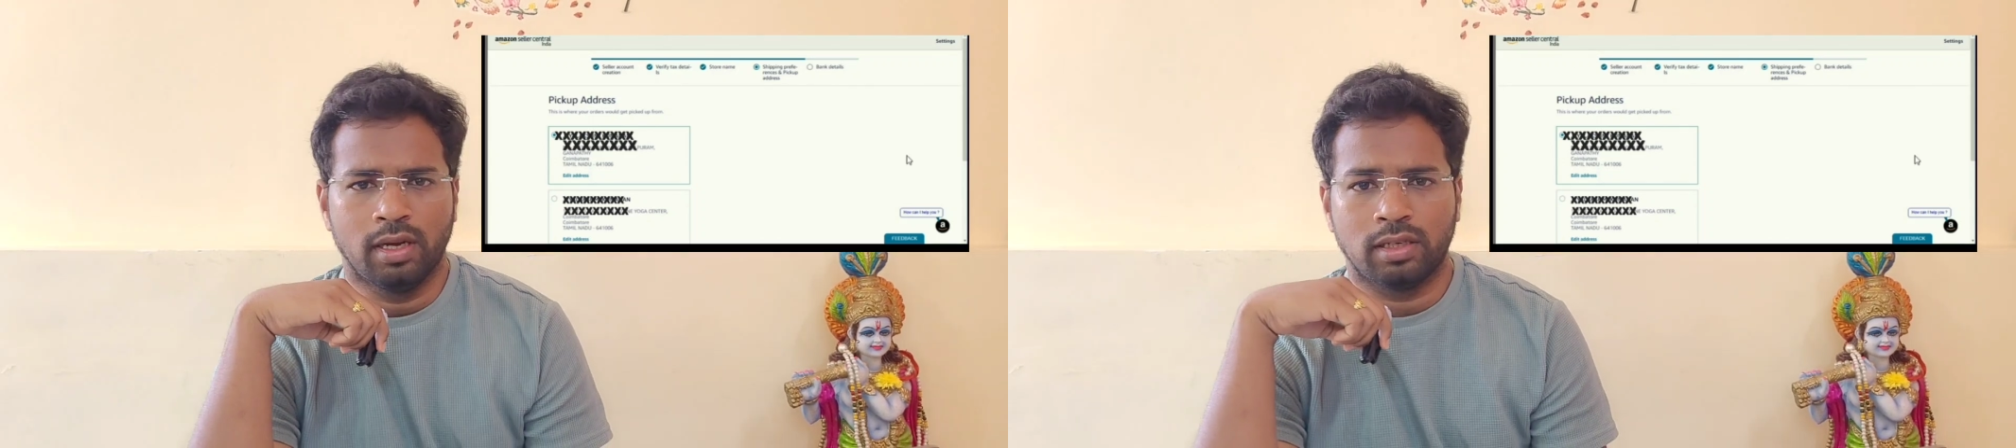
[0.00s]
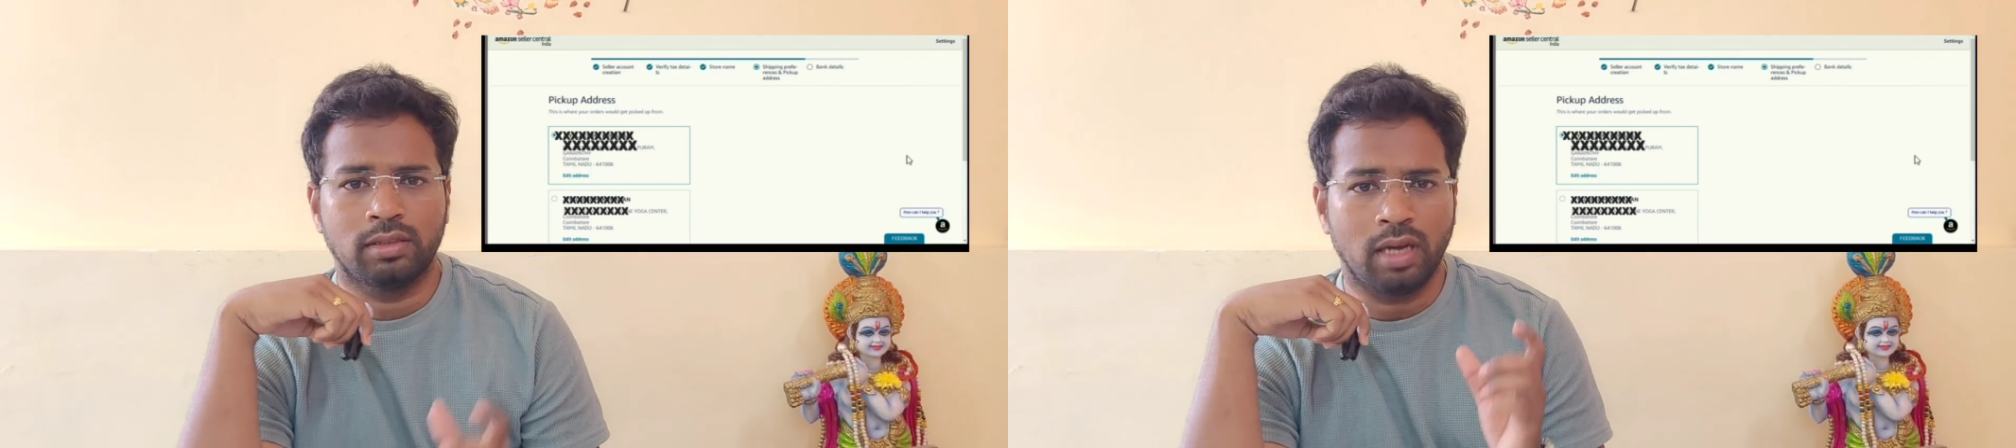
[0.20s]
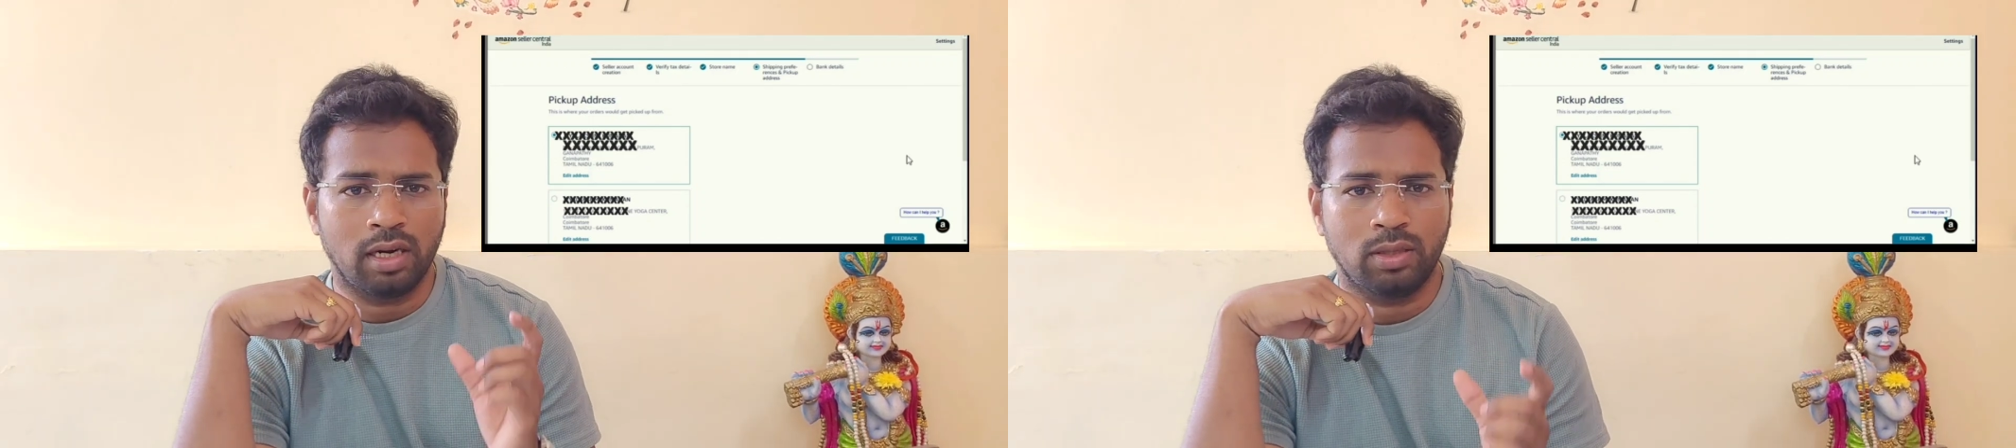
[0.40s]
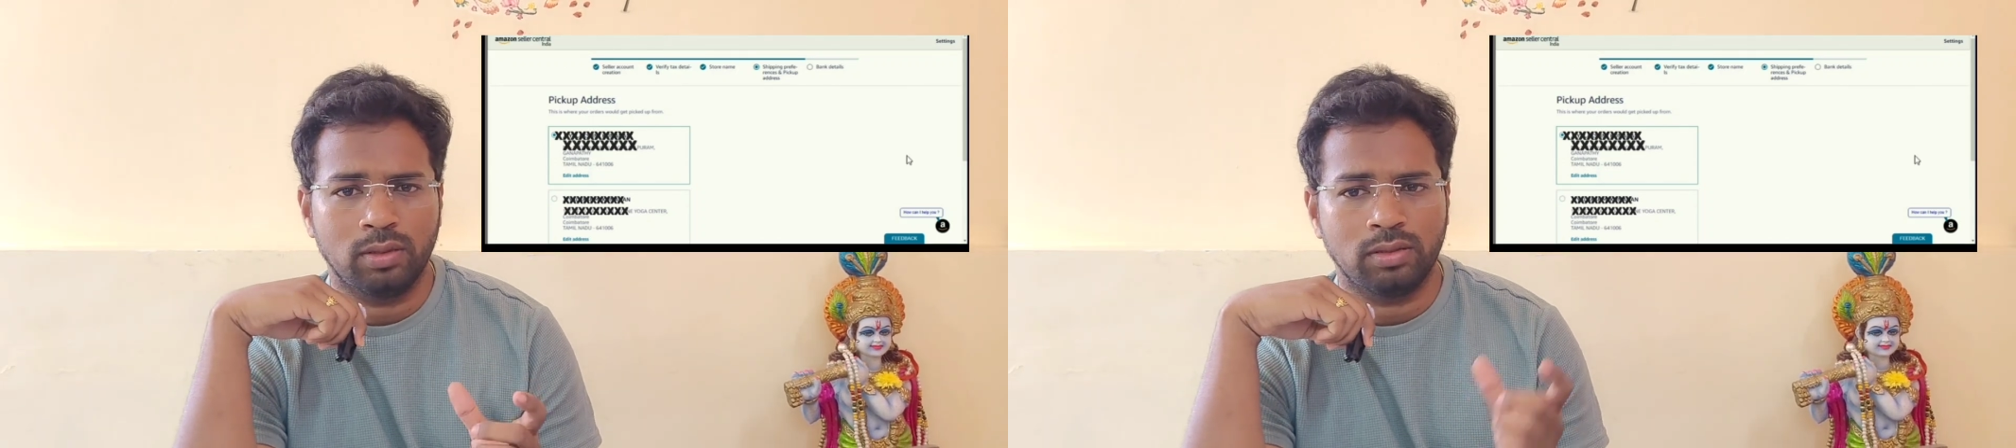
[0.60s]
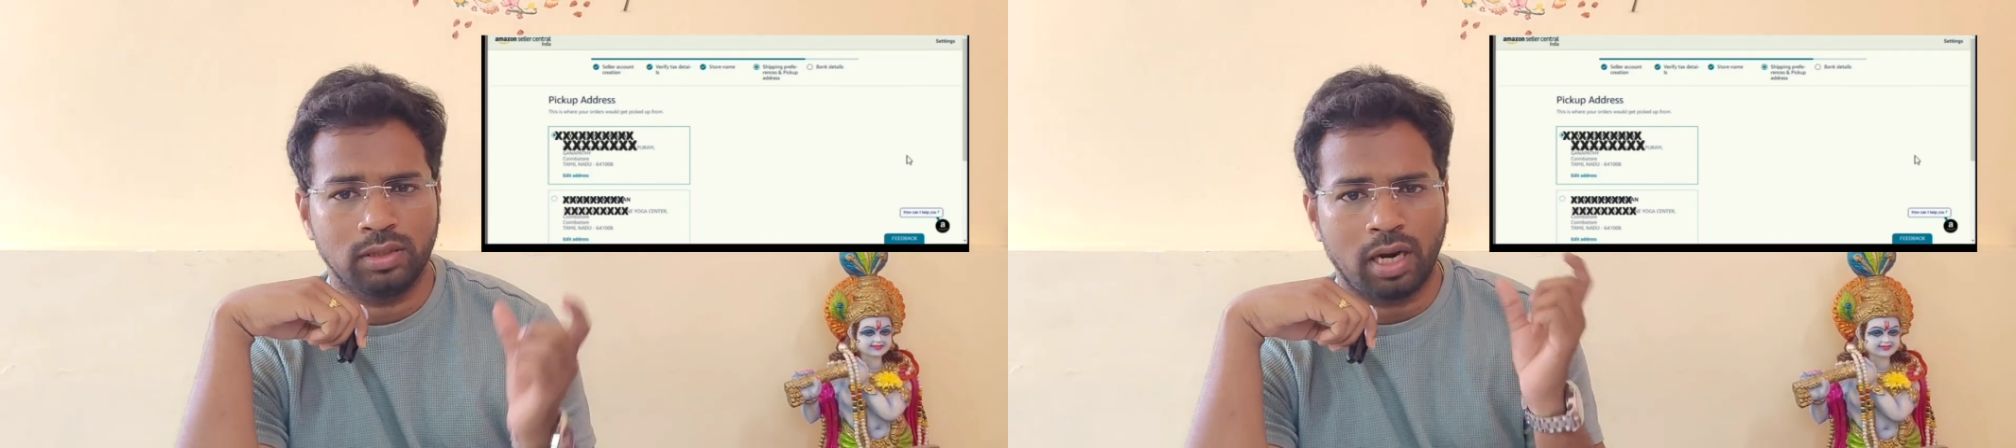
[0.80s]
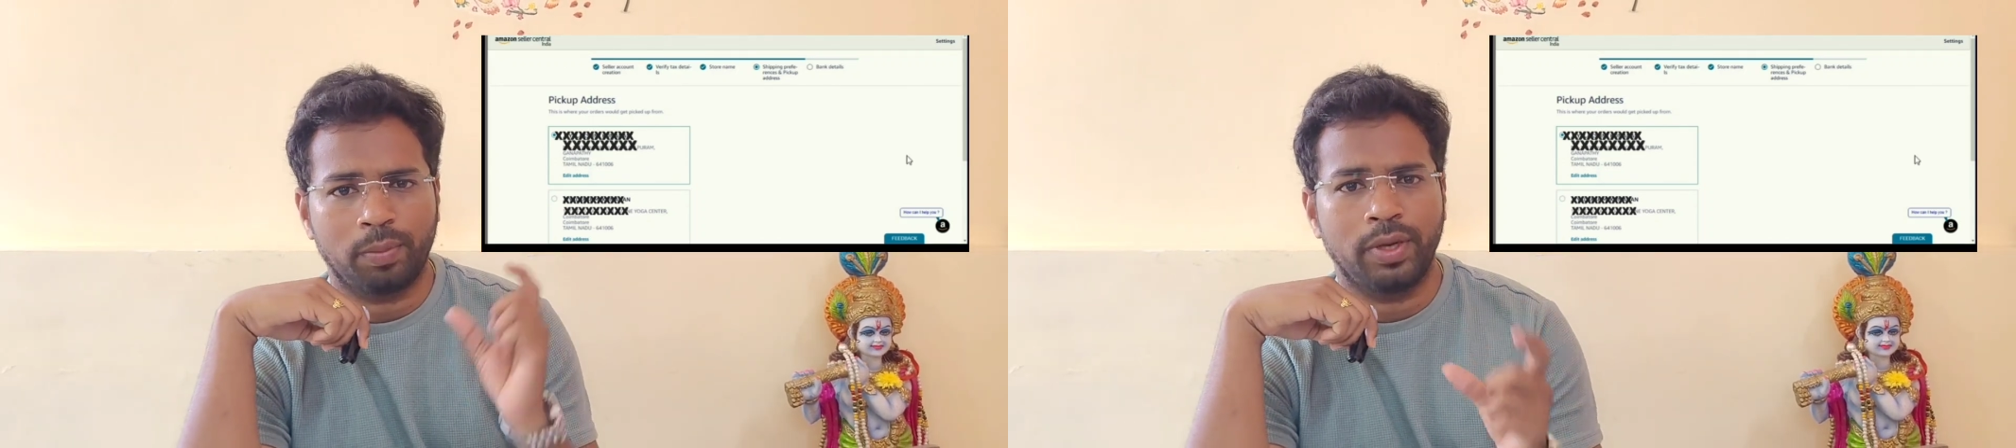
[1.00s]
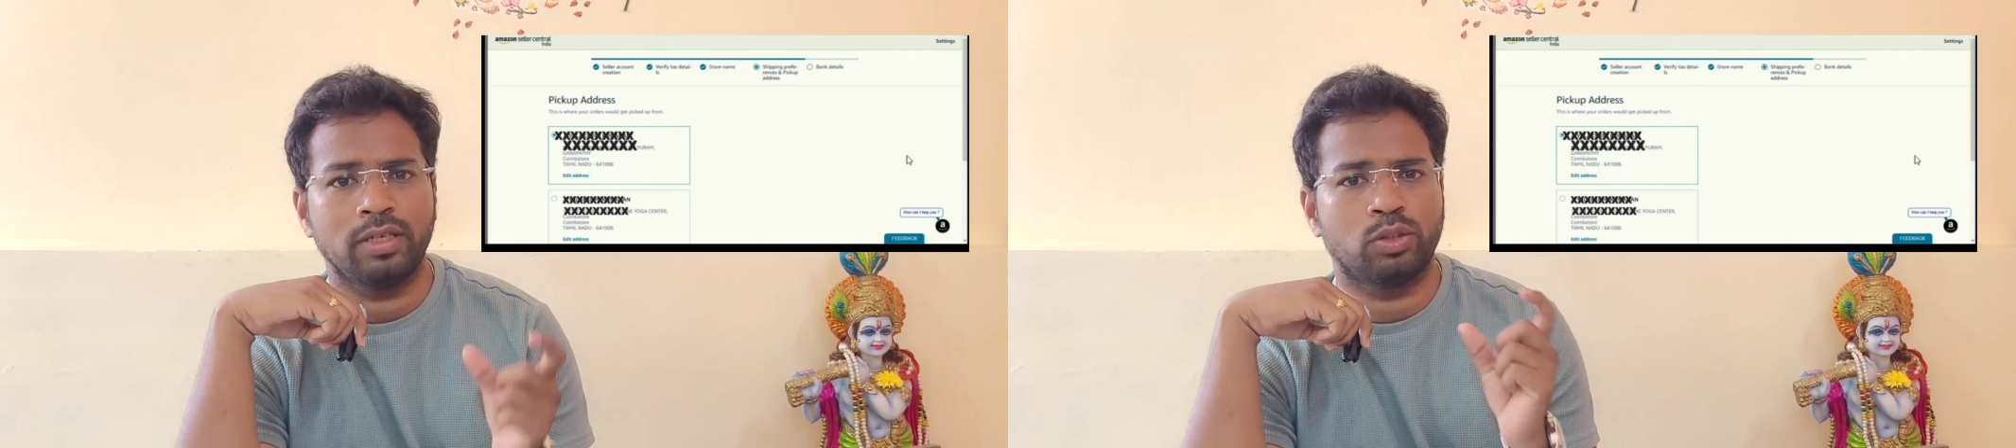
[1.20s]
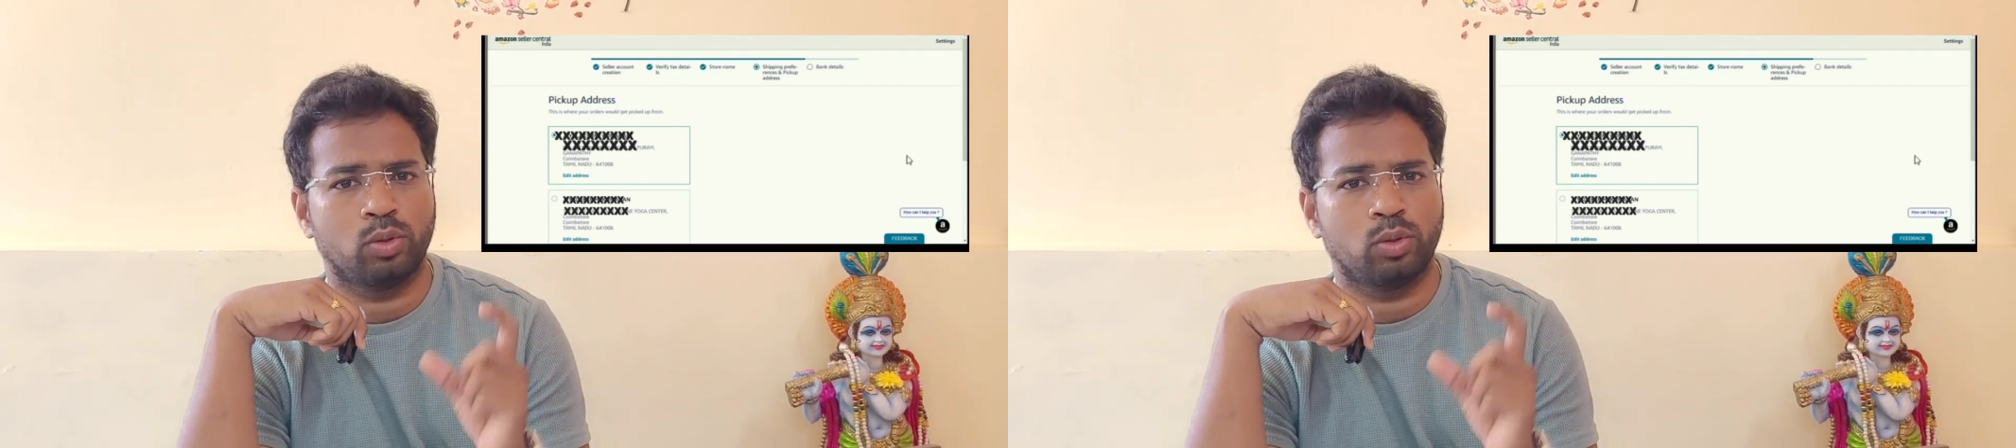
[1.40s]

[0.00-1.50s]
That place